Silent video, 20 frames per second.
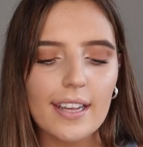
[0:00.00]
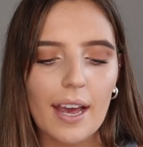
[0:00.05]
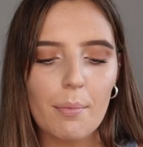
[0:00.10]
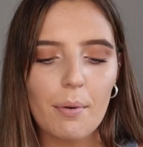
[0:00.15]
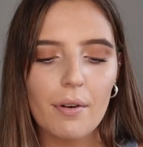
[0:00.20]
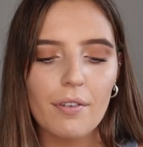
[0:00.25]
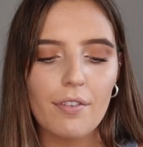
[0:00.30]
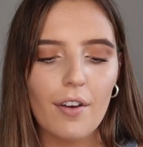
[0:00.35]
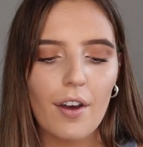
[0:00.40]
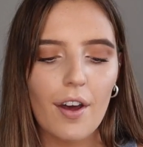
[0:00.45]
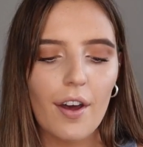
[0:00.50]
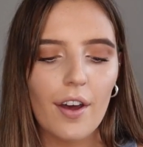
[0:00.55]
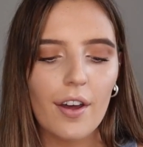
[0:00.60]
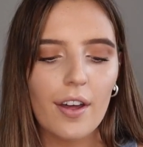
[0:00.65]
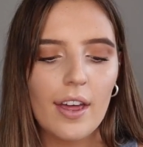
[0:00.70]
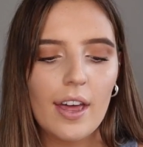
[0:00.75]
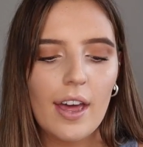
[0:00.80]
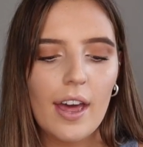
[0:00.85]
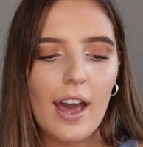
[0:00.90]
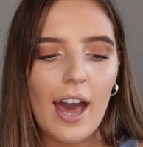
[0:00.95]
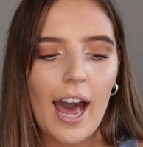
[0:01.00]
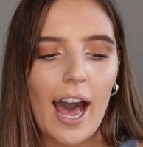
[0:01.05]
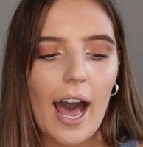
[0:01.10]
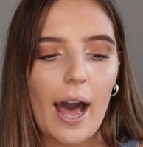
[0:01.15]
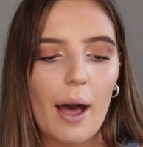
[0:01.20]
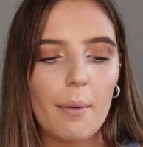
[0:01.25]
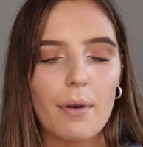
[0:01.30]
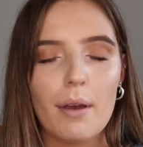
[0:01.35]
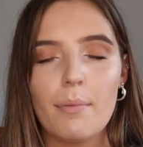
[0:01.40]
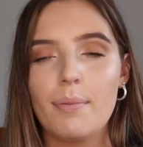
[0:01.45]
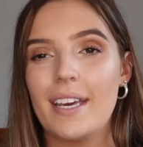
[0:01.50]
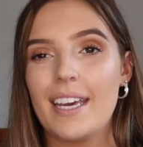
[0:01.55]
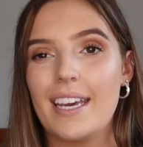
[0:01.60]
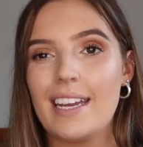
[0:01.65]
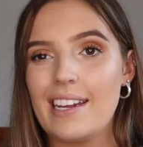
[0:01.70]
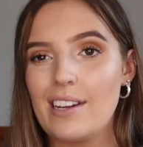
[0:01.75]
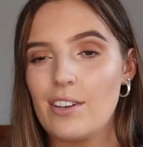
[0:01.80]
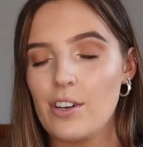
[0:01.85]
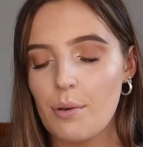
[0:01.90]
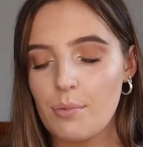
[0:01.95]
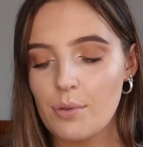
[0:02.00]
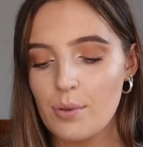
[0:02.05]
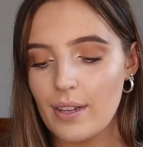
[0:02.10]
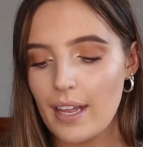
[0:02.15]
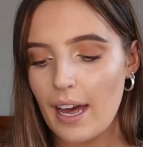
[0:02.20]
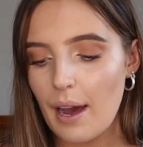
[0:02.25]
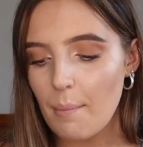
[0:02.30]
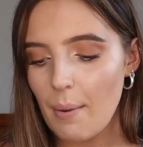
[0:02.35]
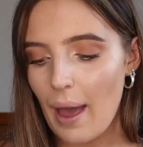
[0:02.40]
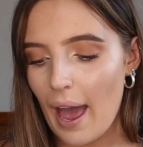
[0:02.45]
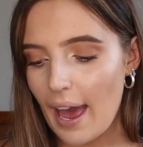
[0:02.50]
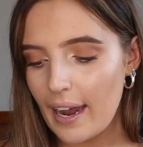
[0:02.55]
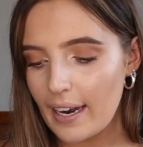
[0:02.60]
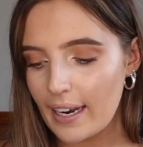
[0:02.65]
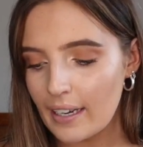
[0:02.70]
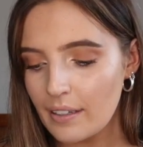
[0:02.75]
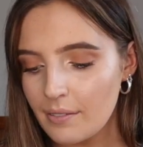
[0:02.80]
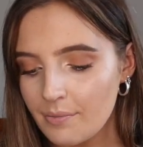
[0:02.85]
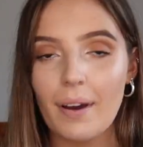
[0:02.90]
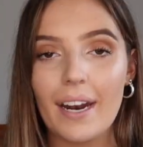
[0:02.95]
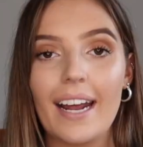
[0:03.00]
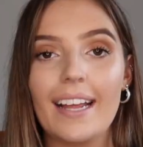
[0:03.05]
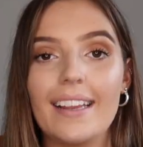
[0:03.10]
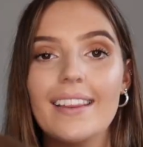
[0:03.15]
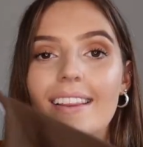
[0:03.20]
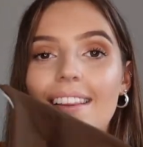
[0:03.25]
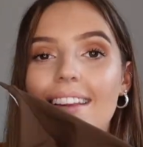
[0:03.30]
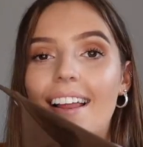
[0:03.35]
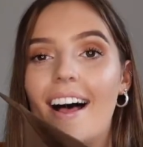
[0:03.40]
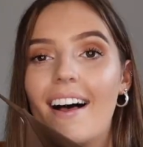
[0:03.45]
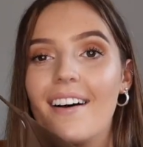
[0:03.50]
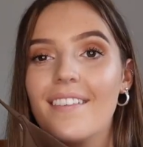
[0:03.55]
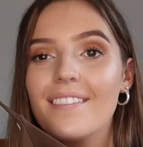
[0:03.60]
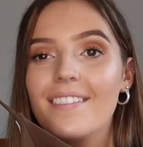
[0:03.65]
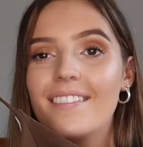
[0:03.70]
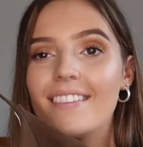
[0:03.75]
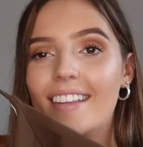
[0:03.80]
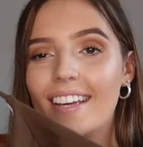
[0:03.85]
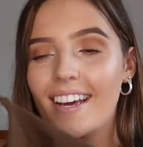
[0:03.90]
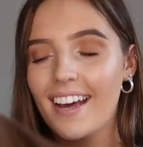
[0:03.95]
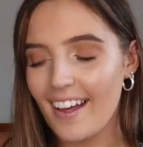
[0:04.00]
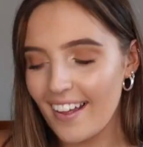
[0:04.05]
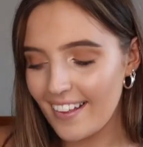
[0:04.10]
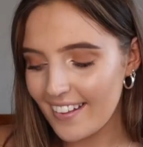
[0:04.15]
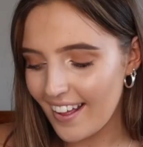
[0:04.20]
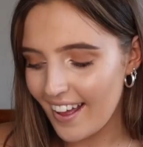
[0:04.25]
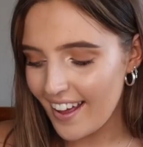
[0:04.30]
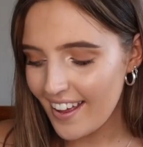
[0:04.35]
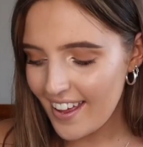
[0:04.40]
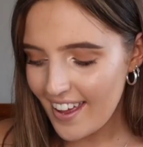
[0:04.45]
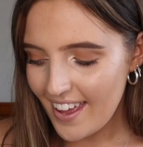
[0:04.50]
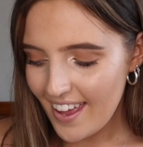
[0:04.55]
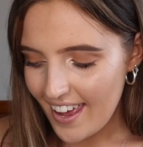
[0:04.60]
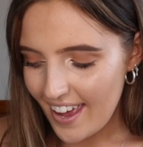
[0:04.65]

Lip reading: I prefer my bikini tops without padding, but I love the color.